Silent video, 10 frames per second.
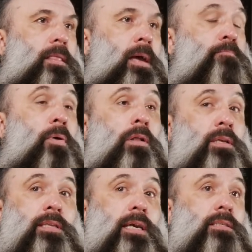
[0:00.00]
And
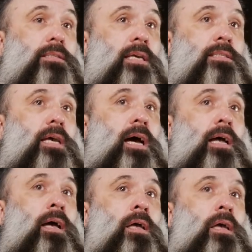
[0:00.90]
politics is
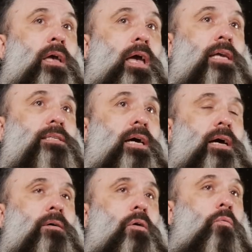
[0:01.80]

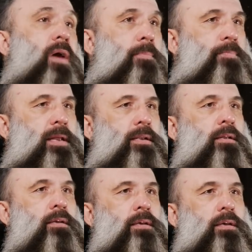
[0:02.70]
a weapon